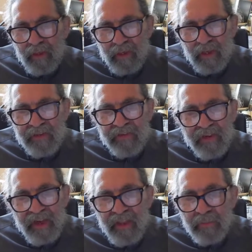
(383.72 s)
Let's
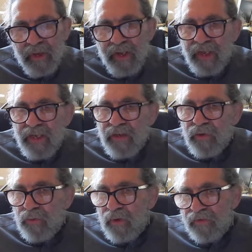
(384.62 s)
say that by any
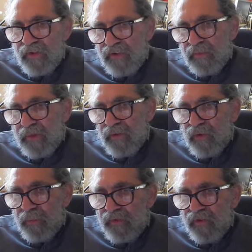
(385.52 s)
cool assessment
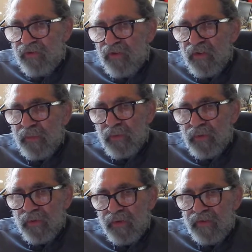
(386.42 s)
your position on the
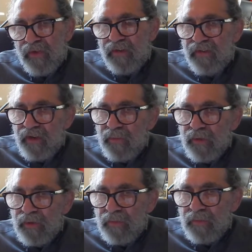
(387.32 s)
board is
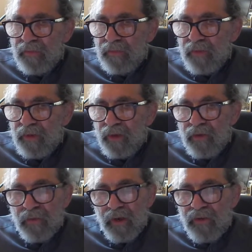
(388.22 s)
untenable.
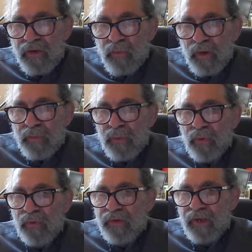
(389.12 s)
You're only 1
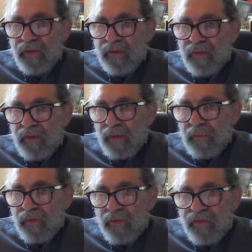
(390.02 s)
pawn down,
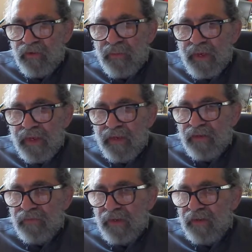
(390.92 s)
but there are too many
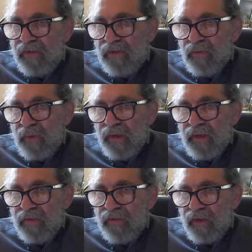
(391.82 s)
undefended
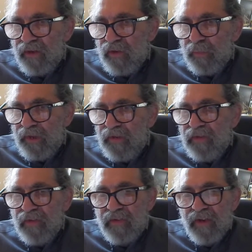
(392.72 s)
squares. Your
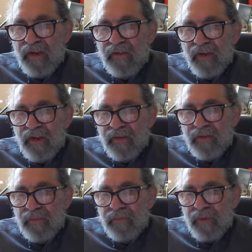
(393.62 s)
pieces are tied down.
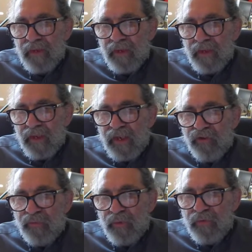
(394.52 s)

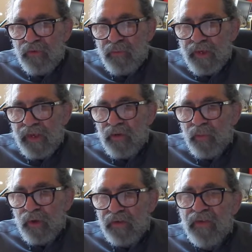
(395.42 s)
Each move you make
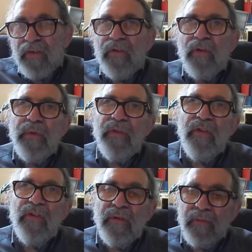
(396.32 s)
worsens your
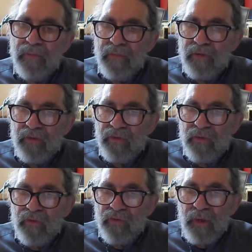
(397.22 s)
position.
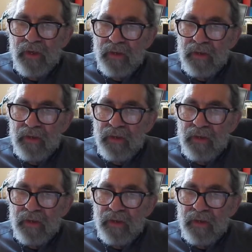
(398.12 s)
Zugzwang.